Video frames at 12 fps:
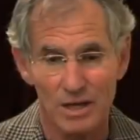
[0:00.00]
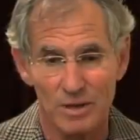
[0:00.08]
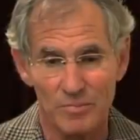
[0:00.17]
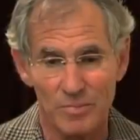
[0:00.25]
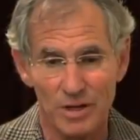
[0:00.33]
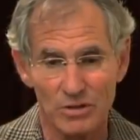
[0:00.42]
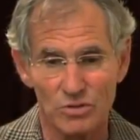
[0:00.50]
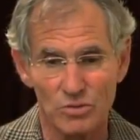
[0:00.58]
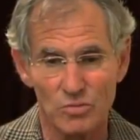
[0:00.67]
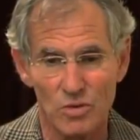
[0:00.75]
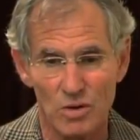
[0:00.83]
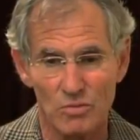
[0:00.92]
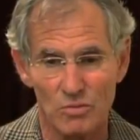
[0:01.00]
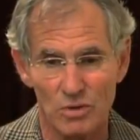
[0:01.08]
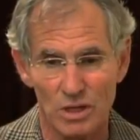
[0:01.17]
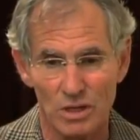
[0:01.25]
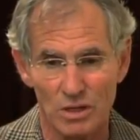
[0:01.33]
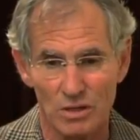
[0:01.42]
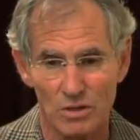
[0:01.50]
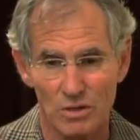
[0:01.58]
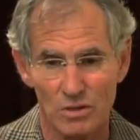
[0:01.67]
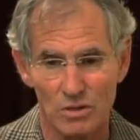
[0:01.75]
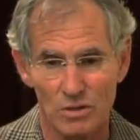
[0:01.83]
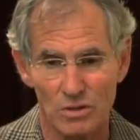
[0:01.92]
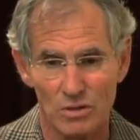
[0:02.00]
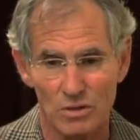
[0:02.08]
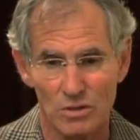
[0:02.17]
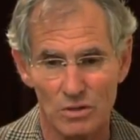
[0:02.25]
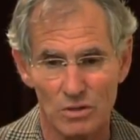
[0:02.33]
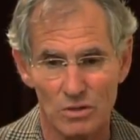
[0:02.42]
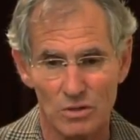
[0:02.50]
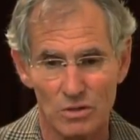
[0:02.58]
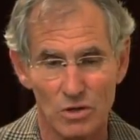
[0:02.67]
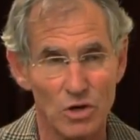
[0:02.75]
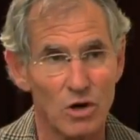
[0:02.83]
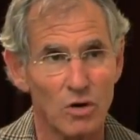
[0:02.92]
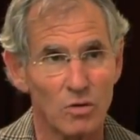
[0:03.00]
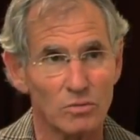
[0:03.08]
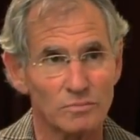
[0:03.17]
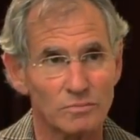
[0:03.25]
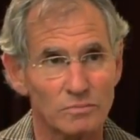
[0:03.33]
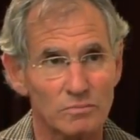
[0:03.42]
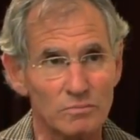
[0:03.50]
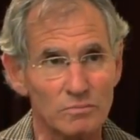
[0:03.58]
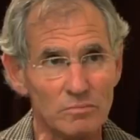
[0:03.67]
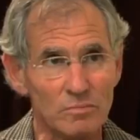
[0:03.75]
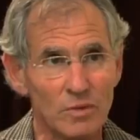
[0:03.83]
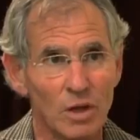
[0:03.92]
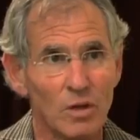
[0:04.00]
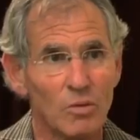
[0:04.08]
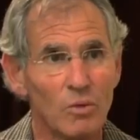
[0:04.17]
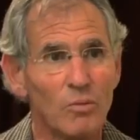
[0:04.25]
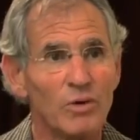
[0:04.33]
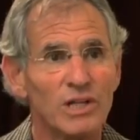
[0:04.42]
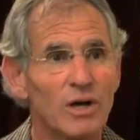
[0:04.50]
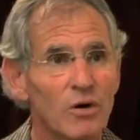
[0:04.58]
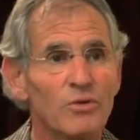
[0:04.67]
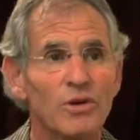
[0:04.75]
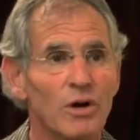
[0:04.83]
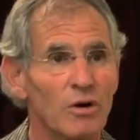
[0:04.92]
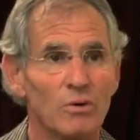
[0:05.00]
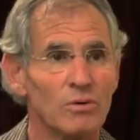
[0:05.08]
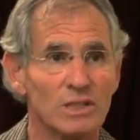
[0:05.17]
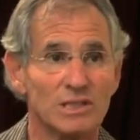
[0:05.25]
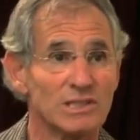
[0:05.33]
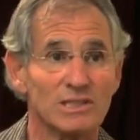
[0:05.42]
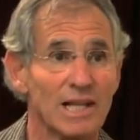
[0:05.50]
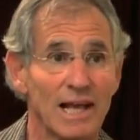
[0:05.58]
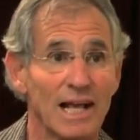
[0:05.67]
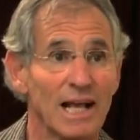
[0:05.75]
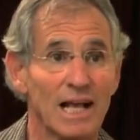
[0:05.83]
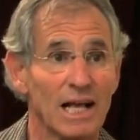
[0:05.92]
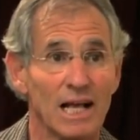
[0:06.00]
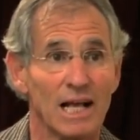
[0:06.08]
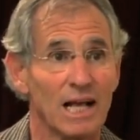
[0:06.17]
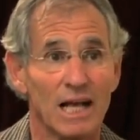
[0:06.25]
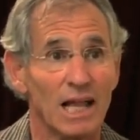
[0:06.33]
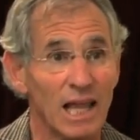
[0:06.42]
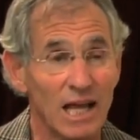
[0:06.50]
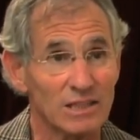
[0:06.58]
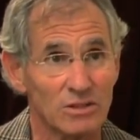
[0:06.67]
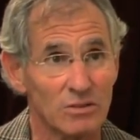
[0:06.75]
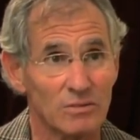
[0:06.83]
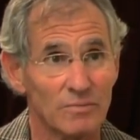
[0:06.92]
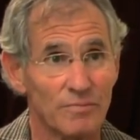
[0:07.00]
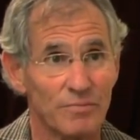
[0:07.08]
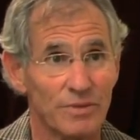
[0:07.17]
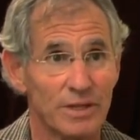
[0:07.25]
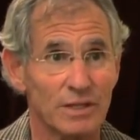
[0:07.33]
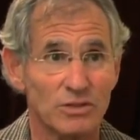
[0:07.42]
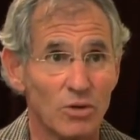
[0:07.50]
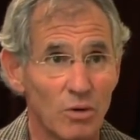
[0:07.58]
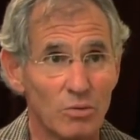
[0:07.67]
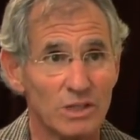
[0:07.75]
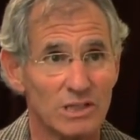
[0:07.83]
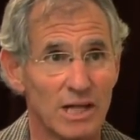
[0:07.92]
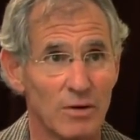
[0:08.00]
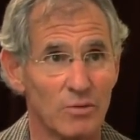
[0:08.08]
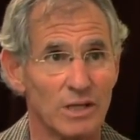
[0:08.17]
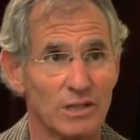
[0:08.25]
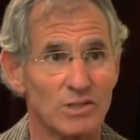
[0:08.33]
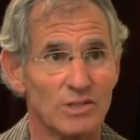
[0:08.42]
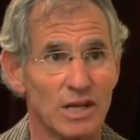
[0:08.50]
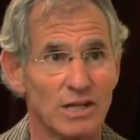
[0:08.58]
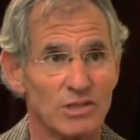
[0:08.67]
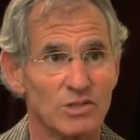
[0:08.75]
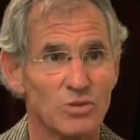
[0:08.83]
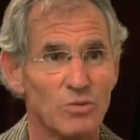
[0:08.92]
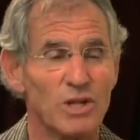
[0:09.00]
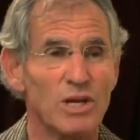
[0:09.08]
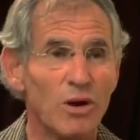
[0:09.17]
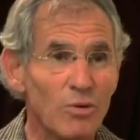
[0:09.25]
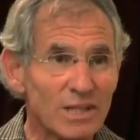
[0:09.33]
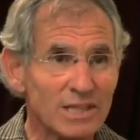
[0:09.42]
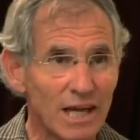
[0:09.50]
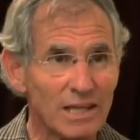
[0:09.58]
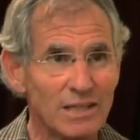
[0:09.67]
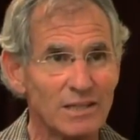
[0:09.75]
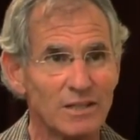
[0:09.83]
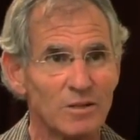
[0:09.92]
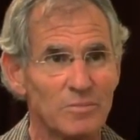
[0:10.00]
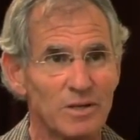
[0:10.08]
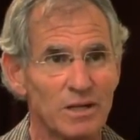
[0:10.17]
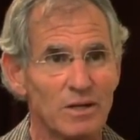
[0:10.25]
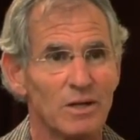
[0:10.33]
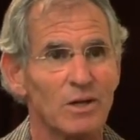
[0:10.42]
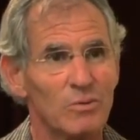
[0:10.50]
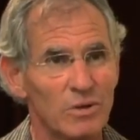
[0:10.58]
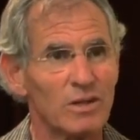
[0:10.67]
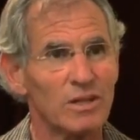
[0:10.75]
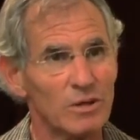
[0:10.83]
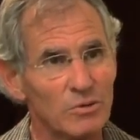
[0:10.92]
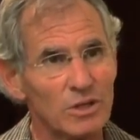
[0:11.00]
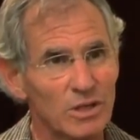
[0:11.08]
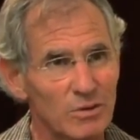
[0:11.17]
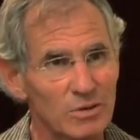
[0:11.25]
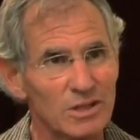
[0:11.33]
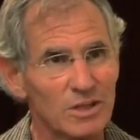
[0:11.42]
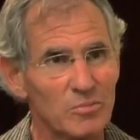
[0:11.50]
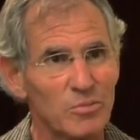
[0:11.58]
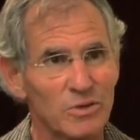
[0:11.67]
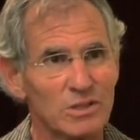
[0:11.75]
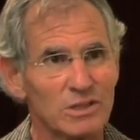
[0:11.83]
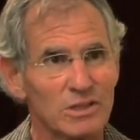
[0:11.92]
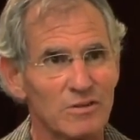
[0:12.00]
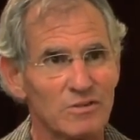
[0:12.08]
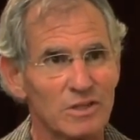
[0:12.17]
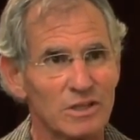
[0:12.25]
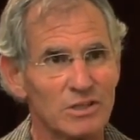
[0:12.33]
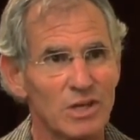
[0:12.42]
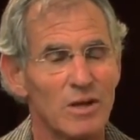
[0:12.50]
Compared to what we know, what we don't know is like colossal. It's always that way in science. So we know a tiny little bit, we think we know what the importance of it is,